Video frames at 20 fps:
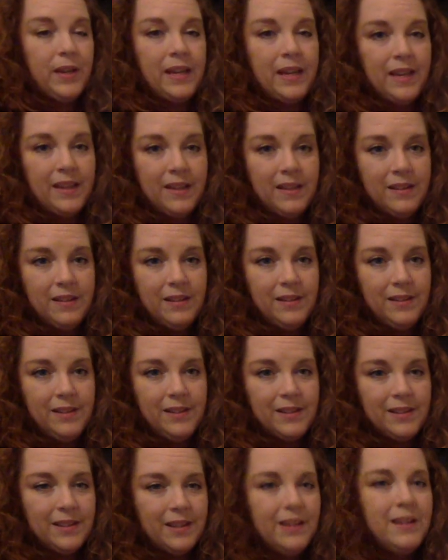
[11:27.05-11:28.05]

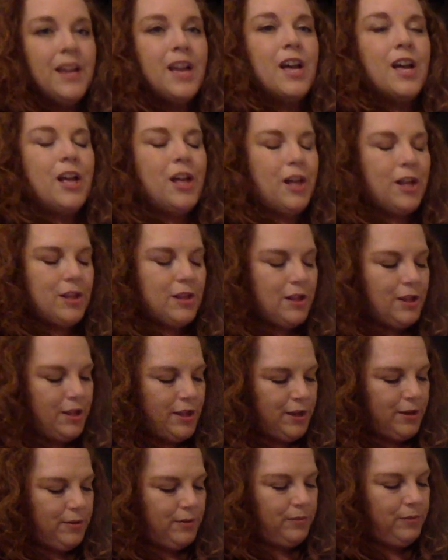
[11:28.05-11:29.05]
is
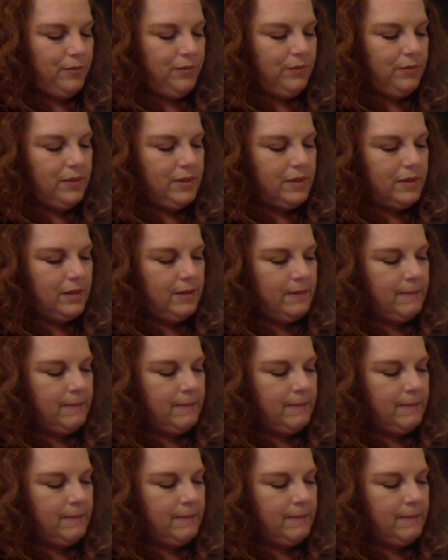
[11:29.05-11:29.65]
closed.